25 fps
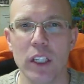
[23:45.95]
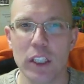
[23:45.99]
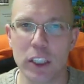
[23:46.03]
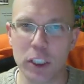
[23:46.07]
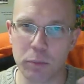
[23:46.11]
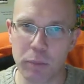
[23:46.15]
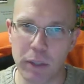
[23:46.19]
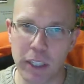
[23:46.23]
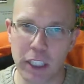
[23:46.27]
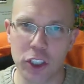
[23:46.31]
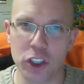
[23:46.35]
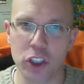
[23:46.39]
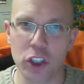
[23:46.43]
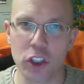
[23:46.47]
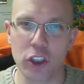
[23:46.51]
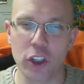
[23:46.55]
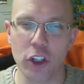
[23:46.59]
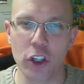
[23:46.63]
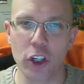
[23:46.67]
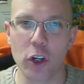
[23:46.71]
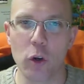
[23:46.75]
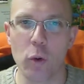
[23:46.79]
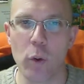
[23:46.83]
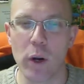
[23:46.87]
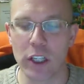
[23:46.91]
make sure
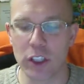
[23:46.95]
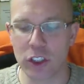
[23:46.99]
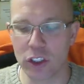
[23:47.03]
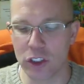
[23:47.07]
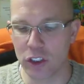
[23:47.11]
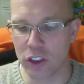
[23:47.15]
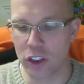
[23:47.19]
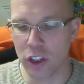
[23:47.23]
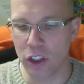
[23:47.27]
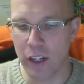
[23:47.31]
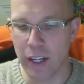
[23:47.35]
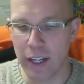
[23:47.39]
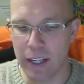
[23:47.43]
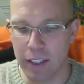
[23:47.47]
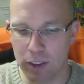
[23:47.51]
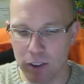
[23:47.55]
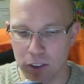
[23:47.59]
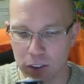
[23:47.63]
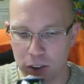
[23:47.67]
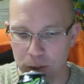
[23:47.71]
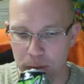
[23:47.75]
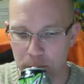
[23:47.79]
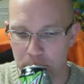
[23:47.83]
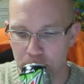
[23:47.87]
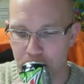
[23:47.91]
your questions are answered.